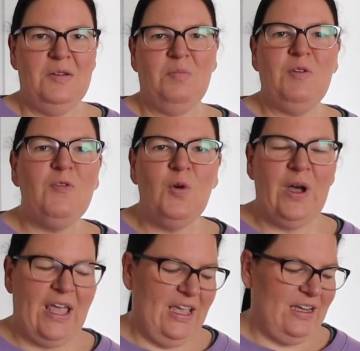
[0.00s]

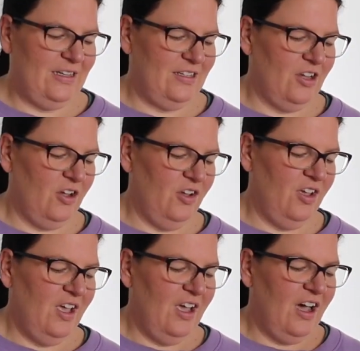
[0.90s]
beforehand. So
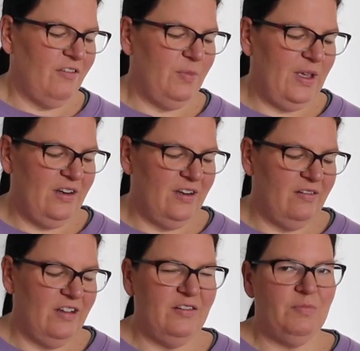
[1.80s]
I've been
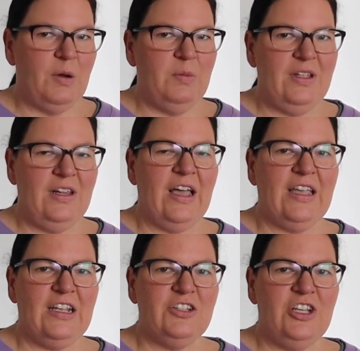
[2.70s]
probably
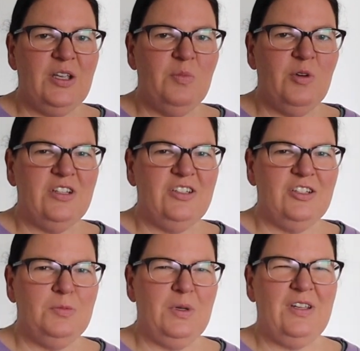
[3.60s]
liking chicken breast
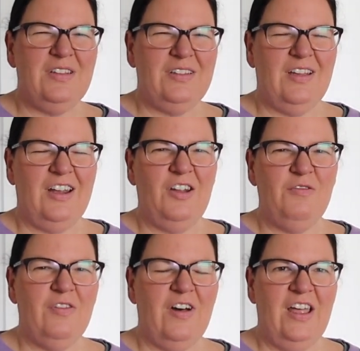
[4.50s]
just because I
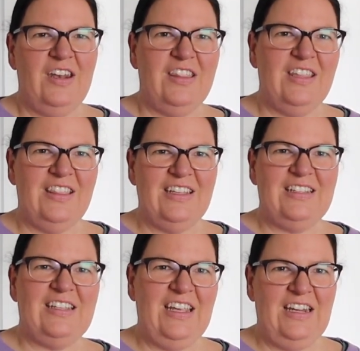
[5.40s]
don't find that the
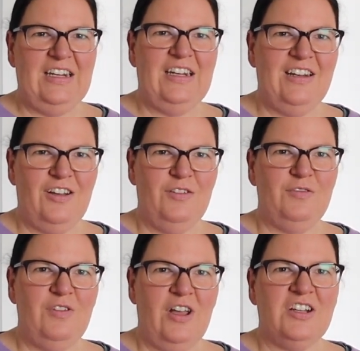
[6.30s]
skin
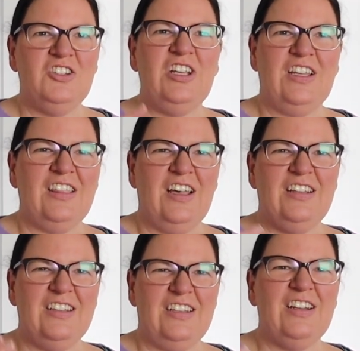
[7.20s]
of like chicken
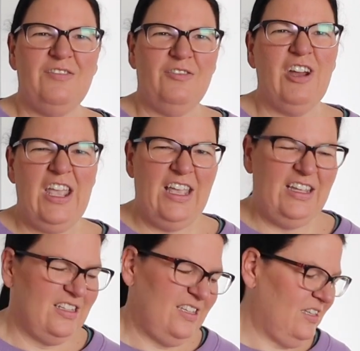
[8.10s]
thighs and stuff
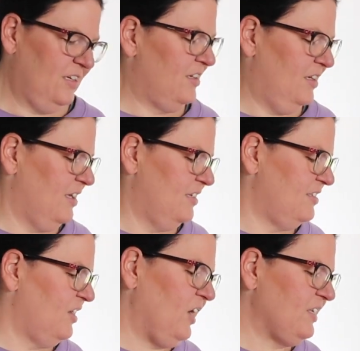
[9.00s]
reheats
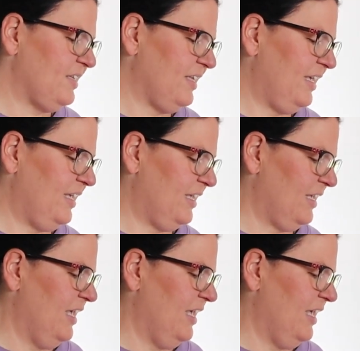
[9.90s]
as nicely.